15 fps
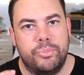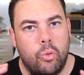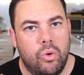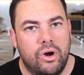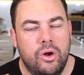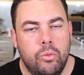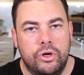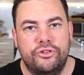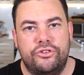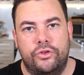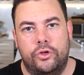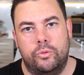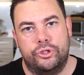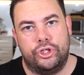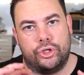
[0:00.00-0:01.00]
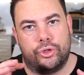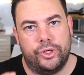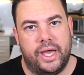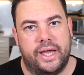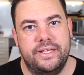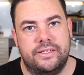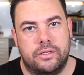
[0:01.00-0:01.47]
But what I wanted to do was
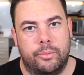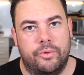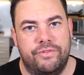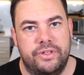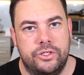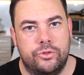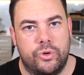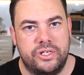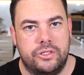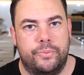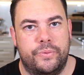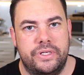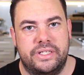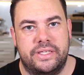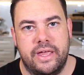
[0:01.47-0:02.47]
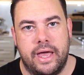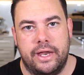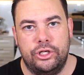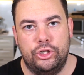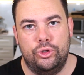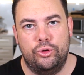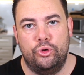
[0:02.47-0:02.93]
create some of these recipes
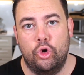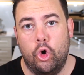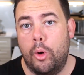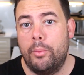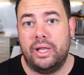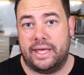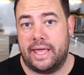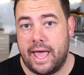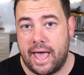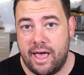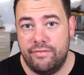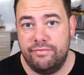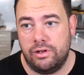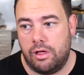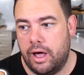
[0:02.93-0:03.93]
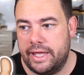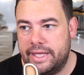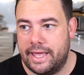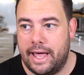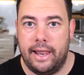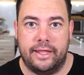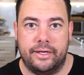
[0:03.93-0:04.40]
that you normally have, like
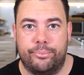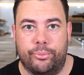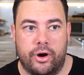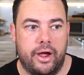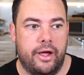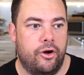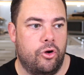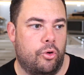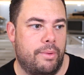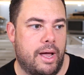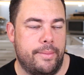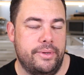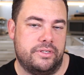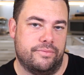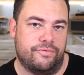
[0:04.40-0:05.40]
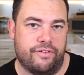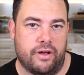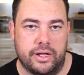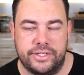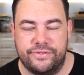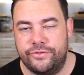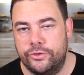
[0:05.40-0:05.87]
garlic bread or maybe some
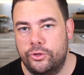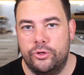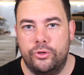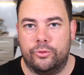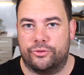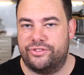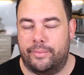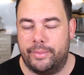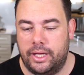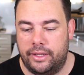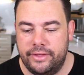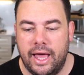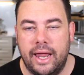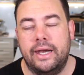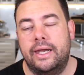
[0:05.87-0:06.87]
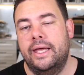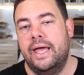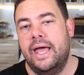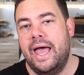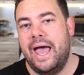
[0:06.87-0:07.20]
fast food or something like that,